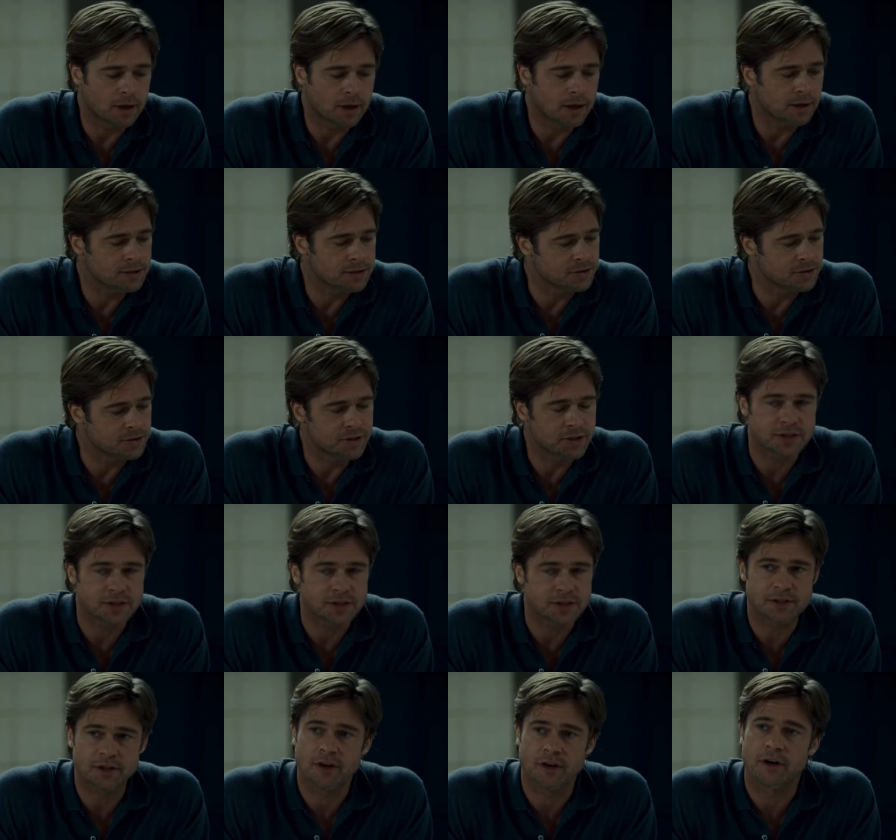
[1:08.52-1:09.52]
Guys are
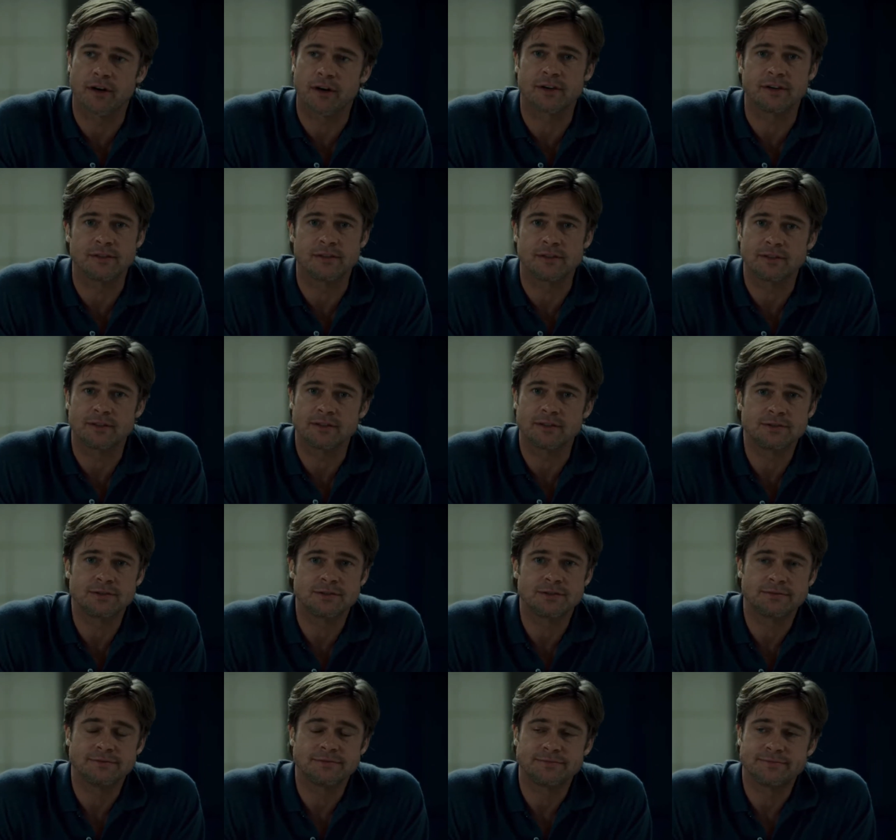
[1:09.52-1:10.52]
just talking.
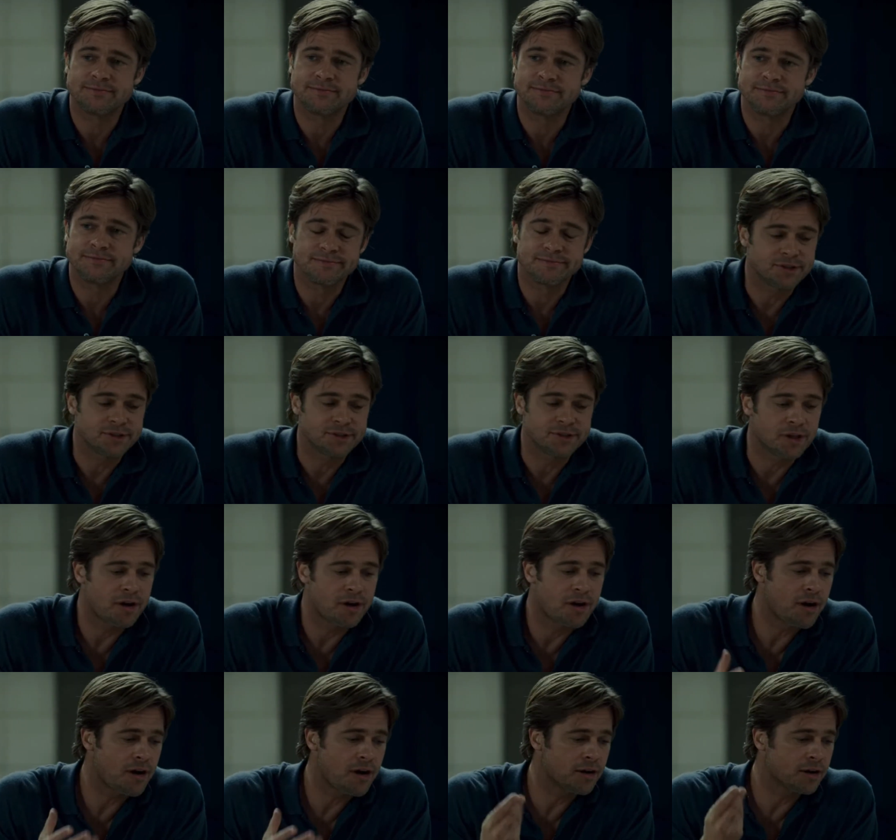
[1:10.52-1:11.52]

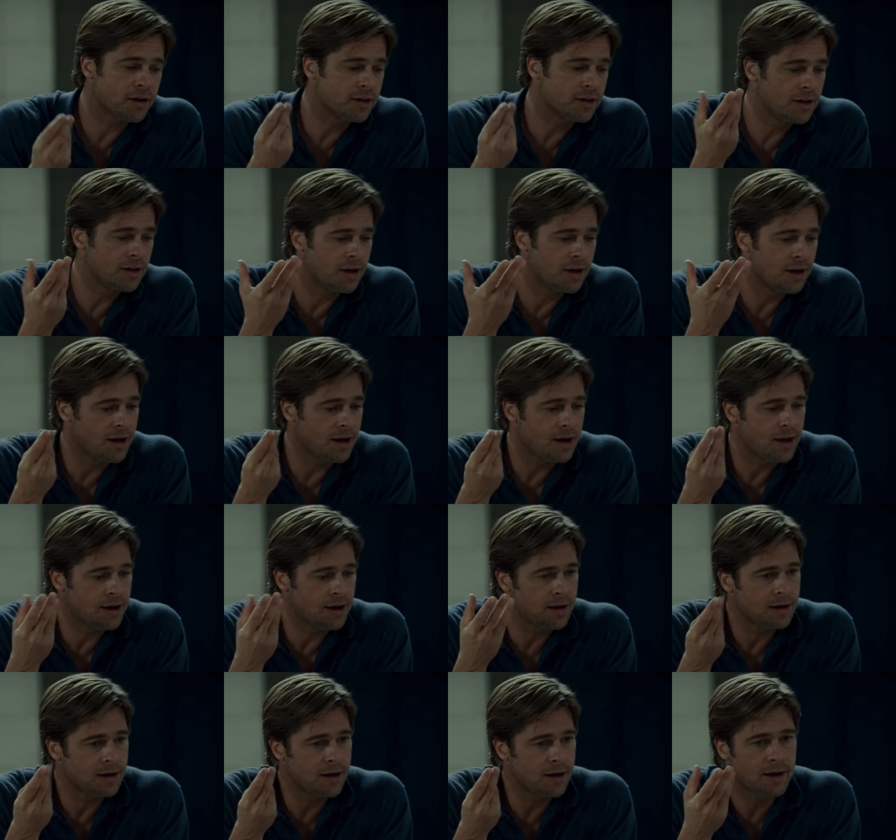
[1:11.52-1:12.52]
Talking la
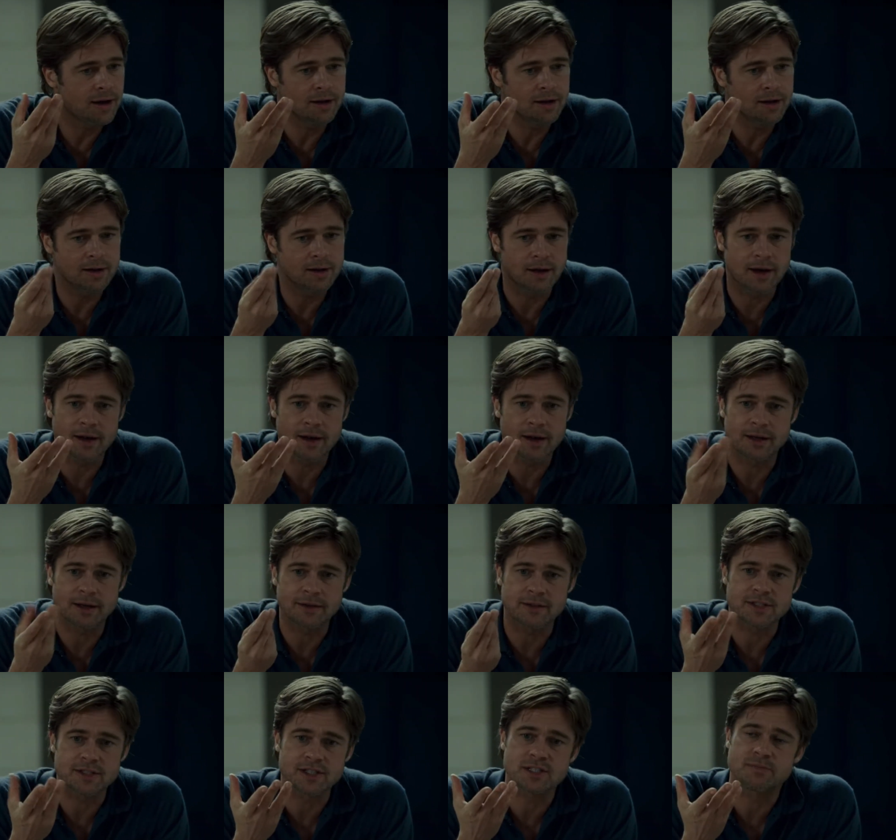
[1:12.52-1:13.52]
la la la la
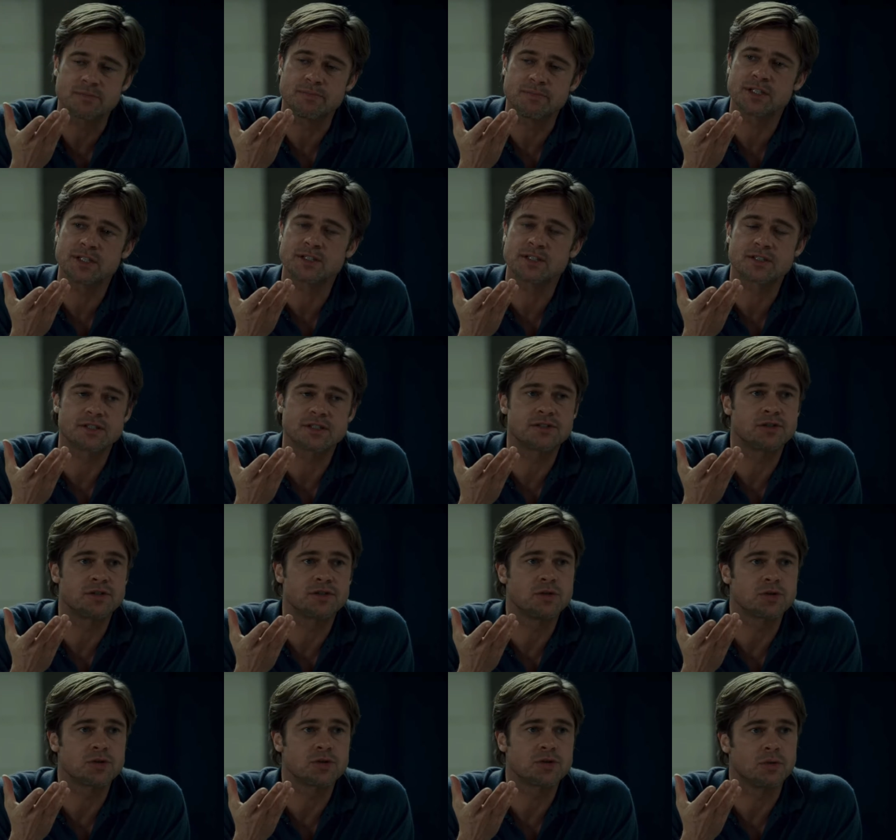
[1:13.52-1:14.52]
like this is business as
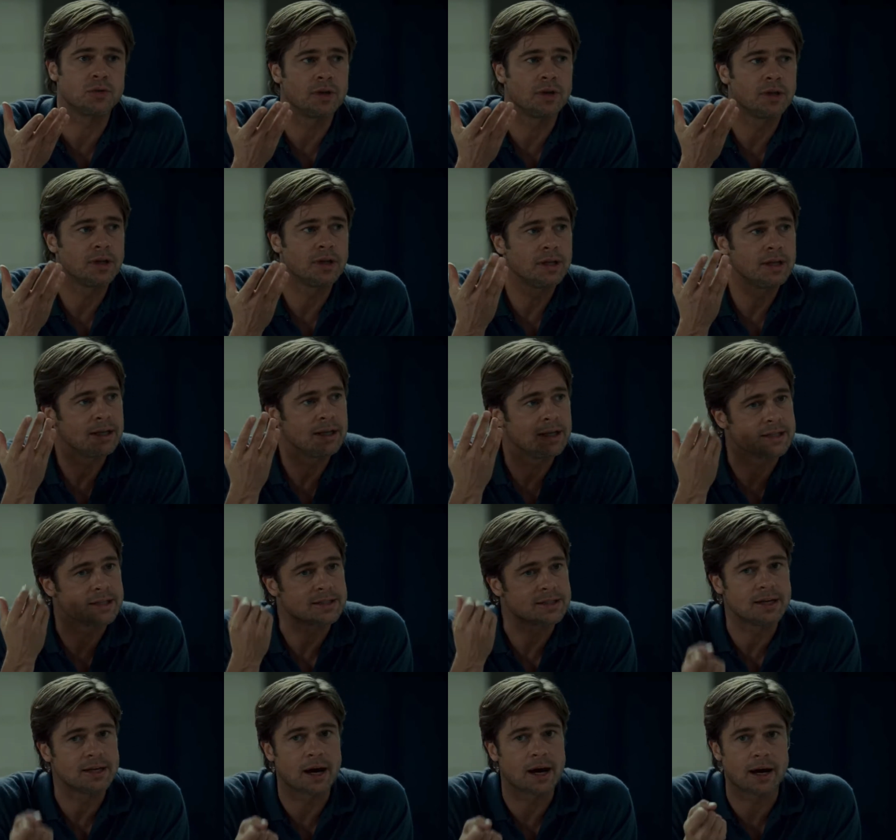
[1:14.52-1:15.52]
usual.
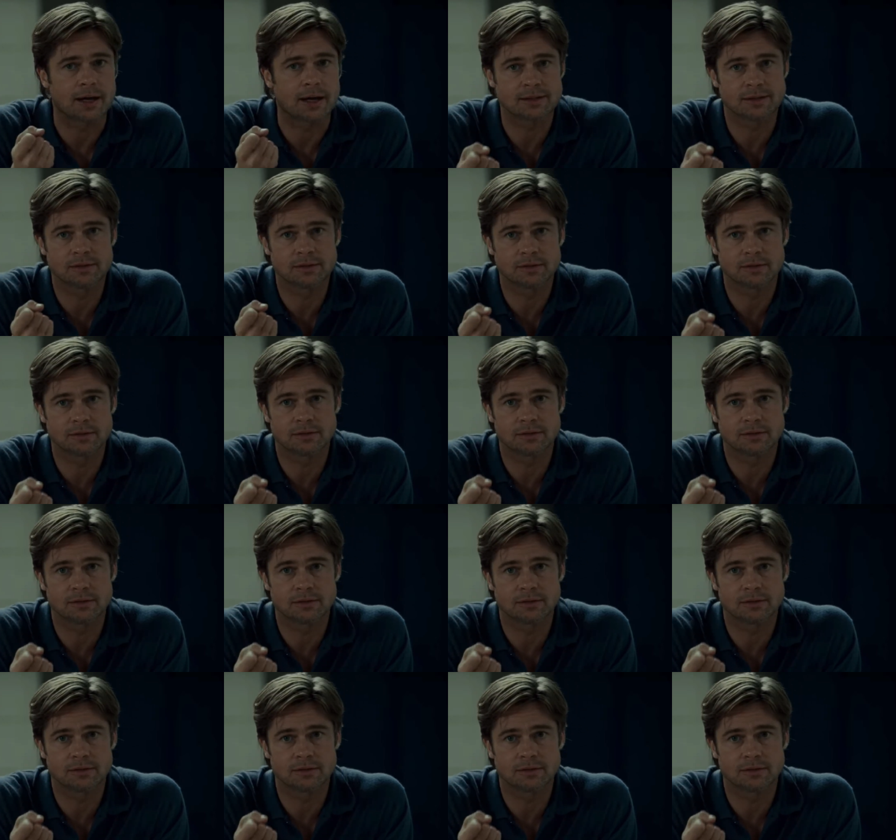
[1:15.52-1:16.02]
It's not.